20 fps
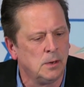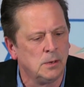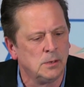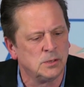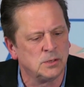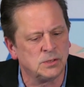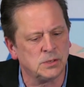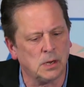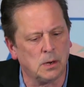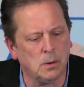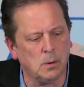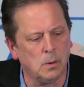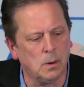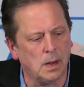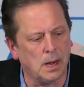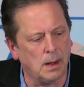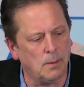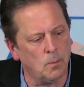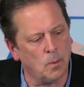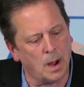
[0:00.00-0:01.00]
So
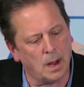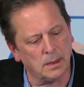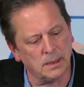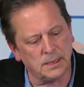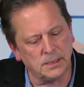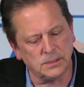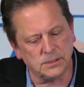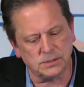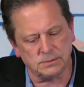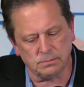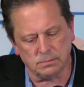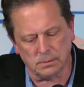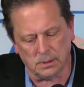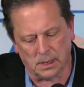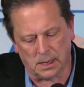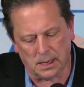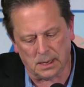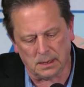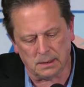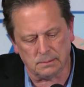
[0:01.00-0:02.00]
while he's
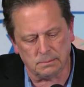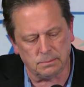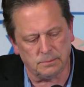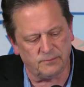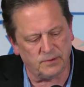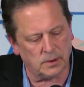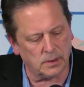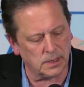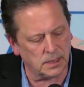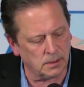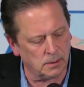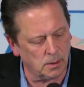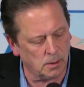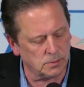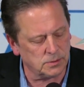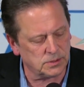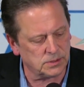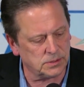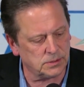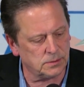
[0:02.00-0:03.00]
very
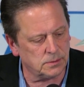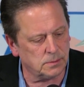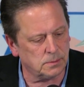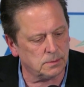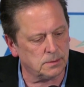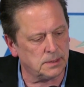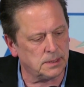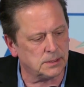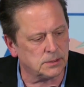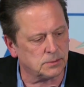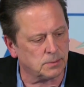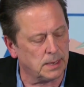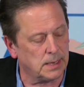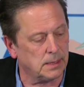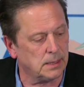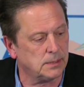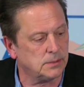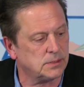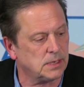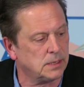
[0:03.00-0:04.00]
close to the
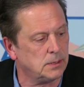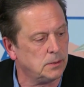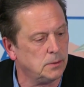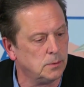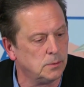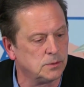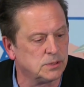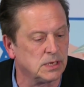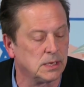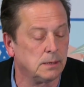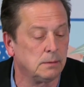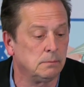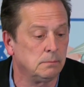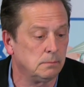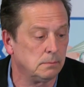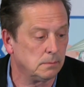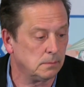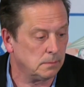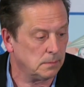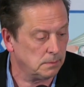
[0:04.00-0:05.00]
Israelis and using
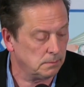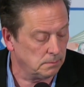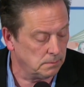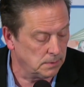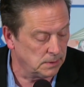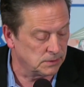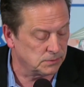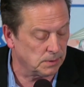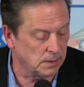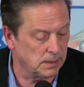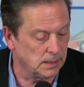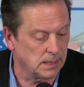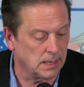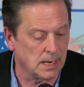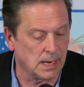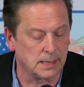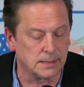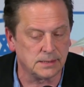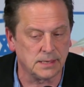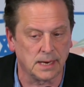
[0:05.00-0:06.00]
Israeli
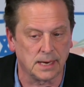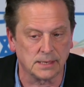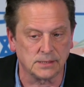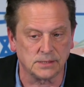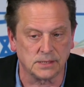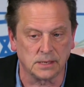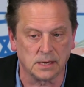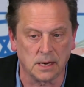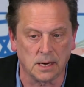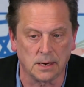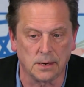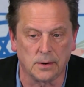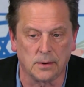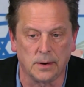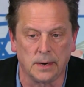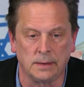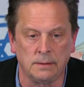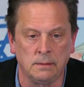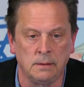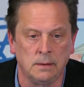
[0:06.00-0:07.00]
contacts in
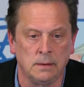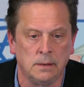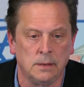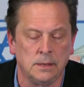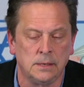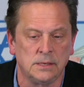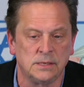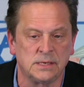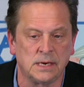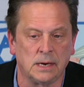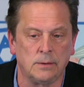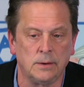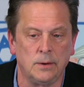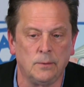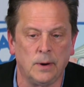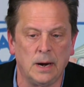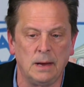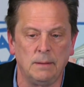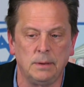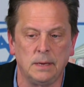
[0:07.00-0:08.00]
Qatar and Saudi
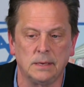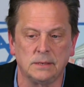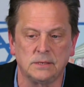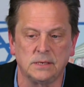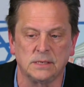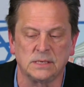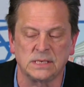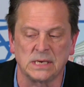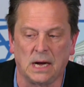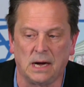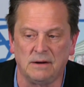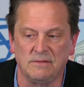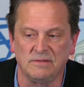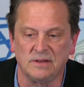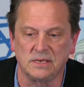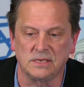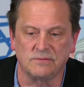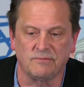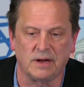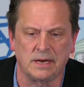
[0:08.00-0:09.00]
Arabia to solve
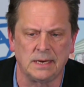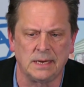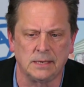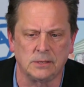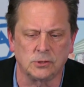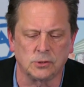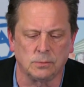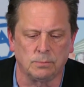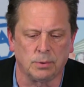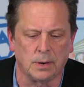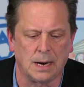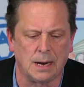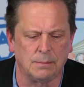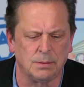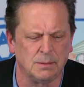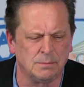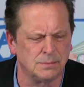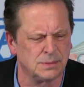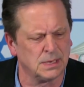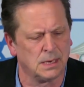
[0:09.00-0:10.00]
his financial
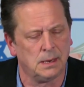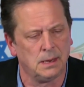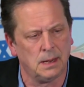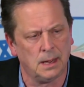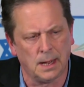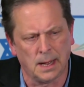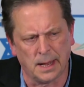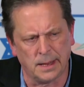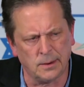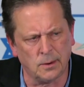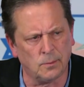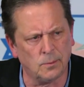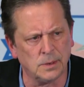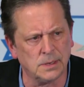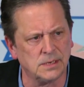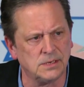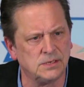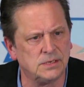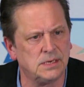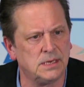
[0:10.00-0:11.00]
problems, I don't
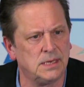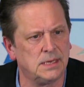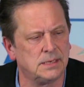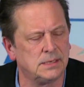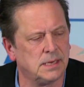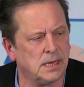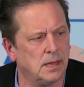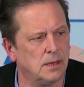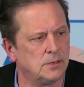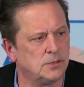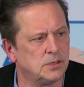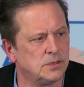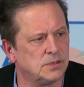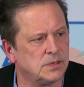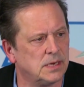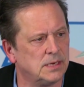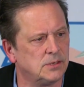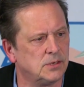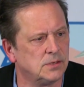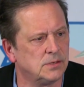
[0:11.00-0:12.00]
really see intelligence
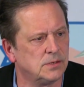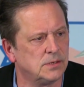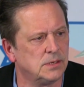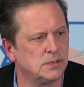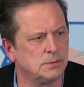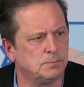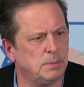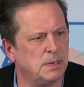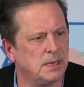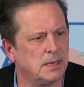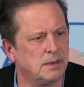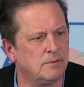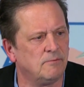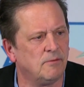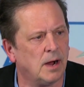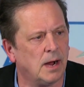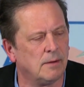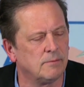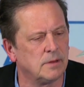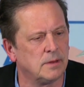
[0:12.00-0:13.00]
agencies being
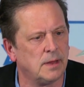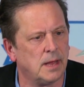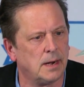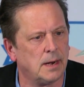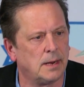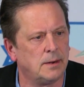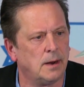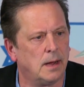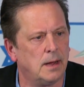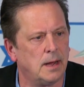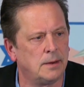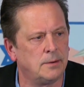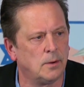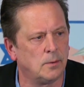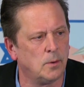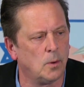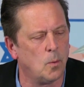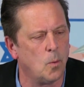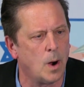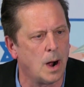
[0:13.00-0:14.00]
involved in that. I
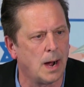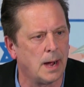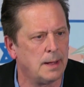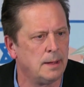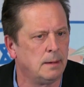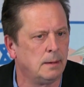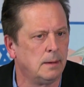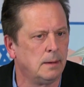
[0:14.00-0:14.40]
don't know why